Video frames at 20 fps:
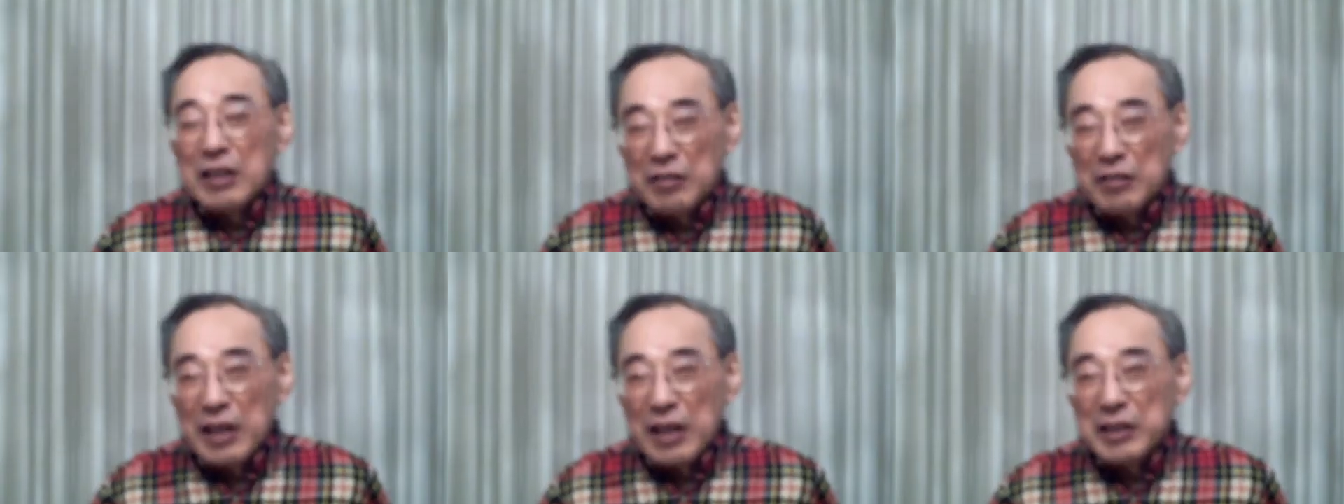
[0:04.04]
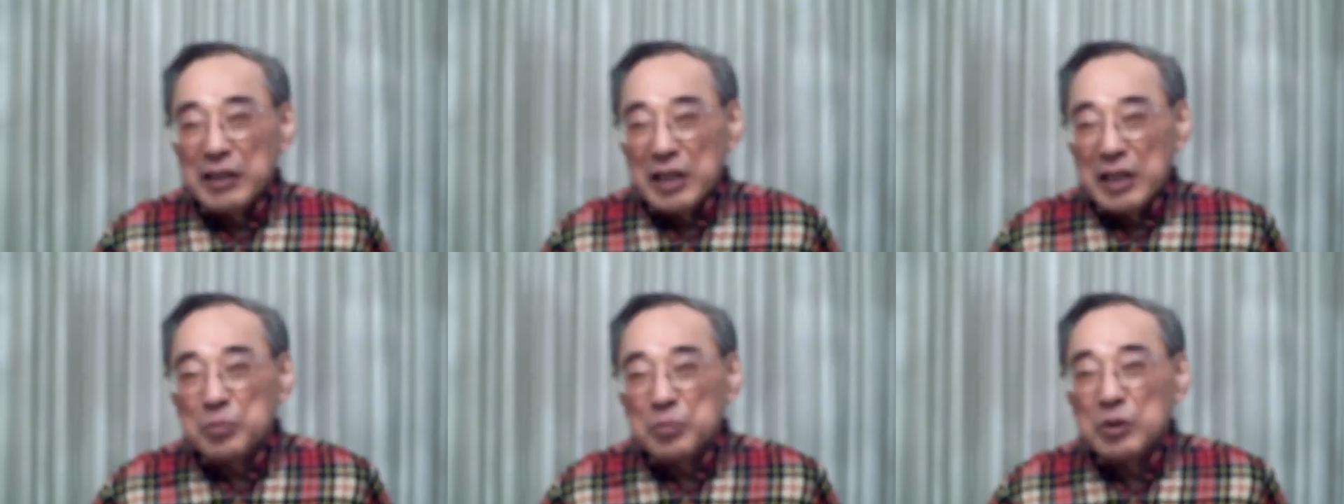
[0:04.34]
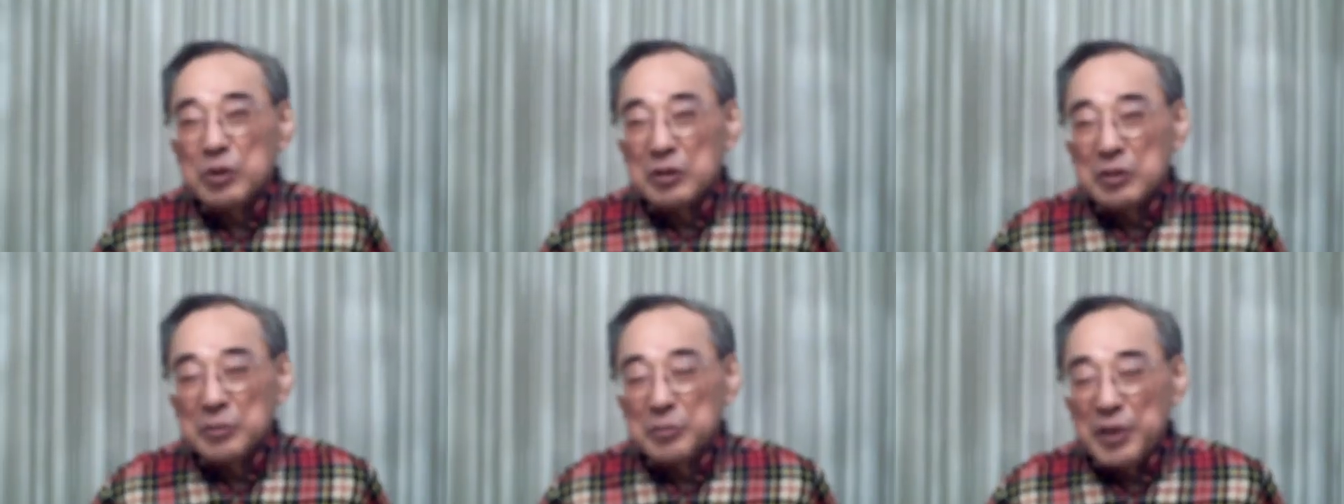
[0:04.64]
around
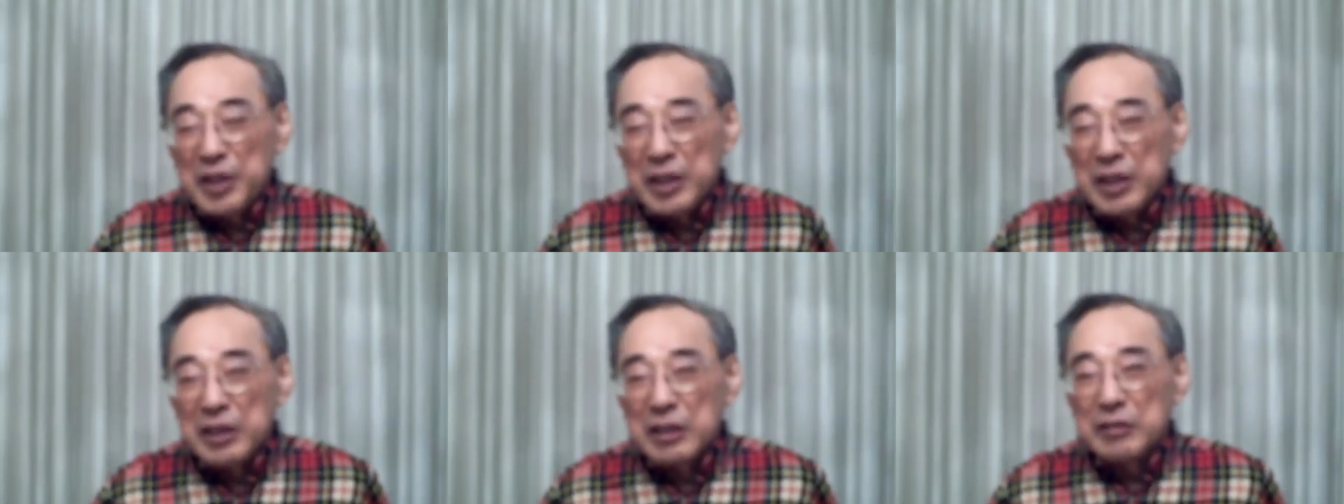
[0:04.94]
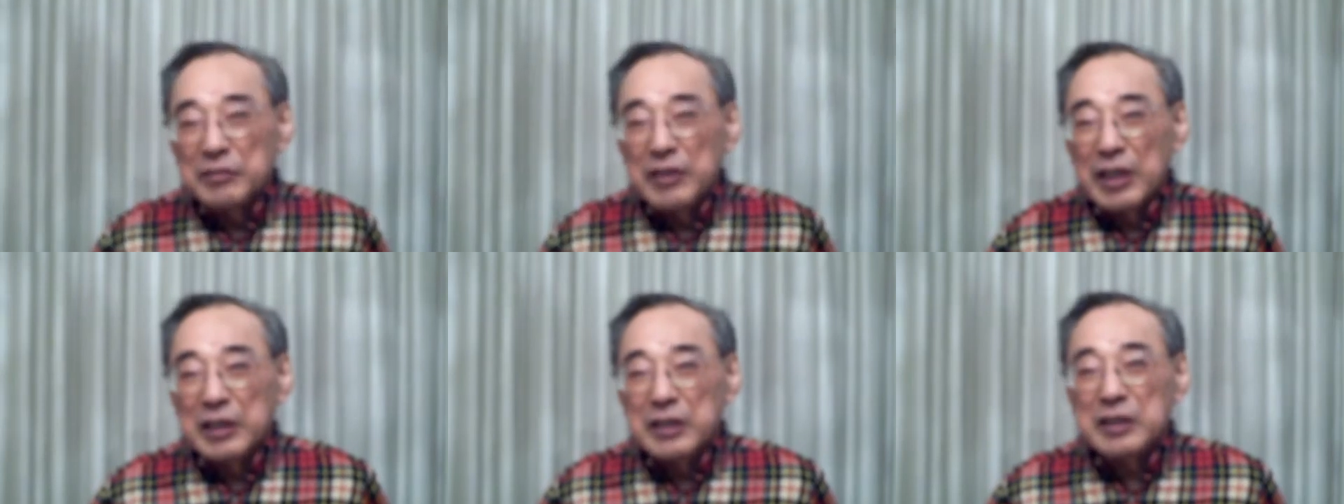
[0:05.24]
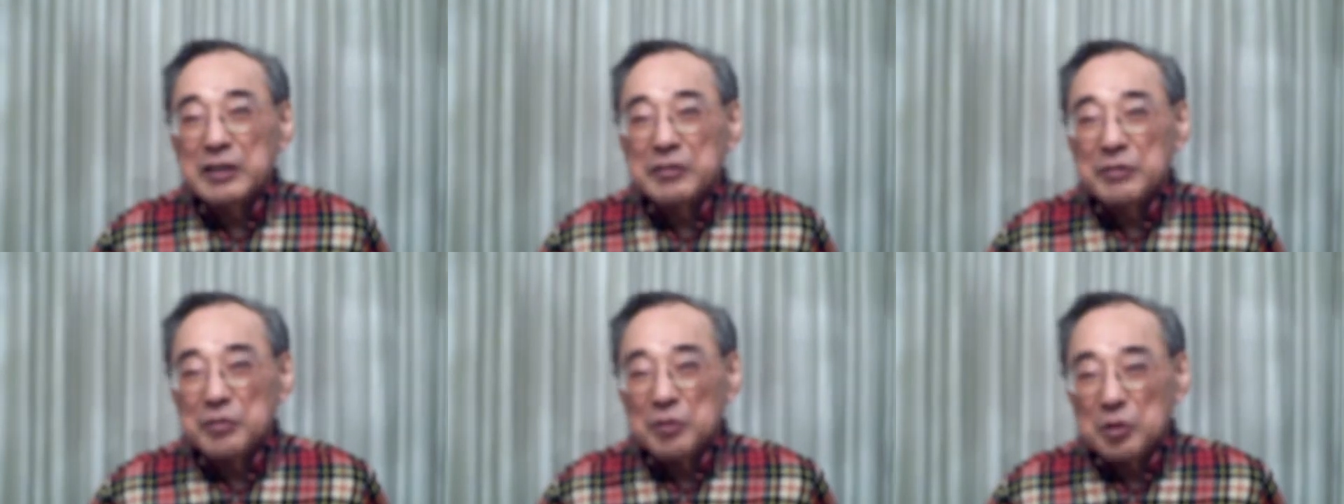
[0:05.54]
April or May of
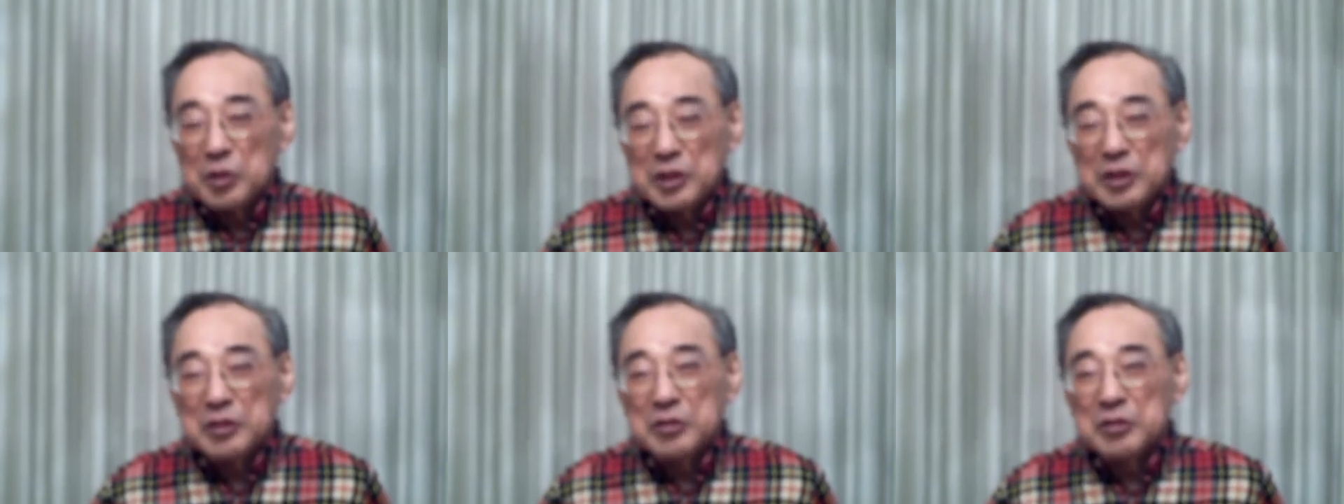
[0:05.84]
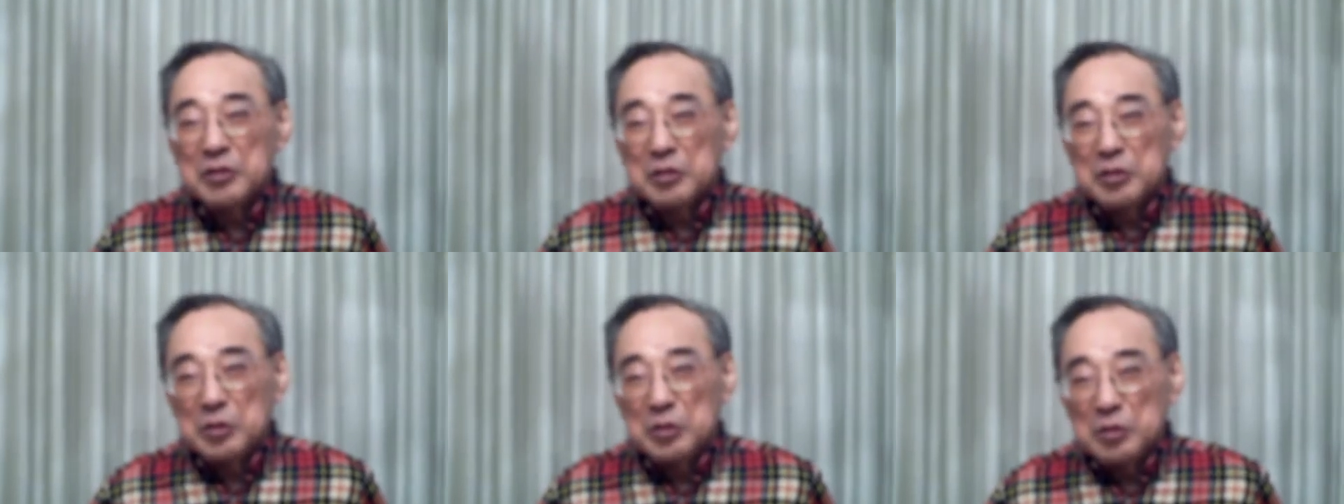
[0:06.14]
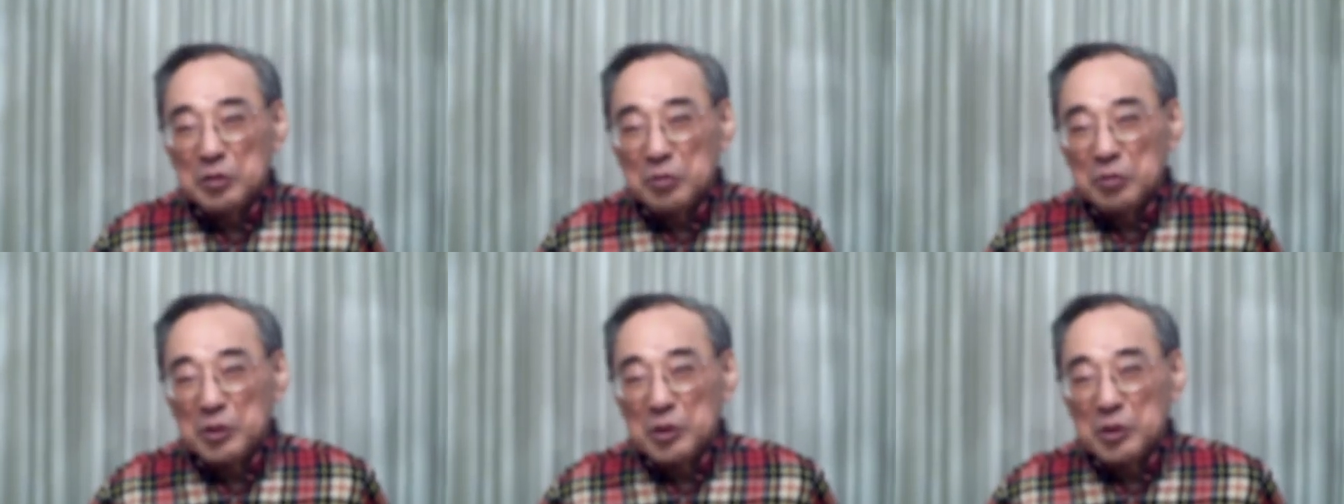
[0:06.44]
1942,